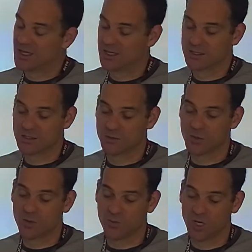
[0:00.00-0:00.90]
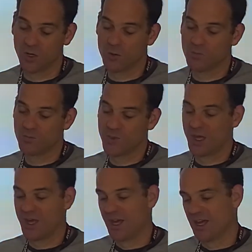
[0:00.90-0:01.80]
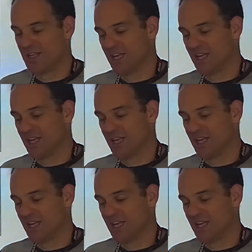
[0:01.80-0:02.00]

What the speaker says: still looking pretty good. The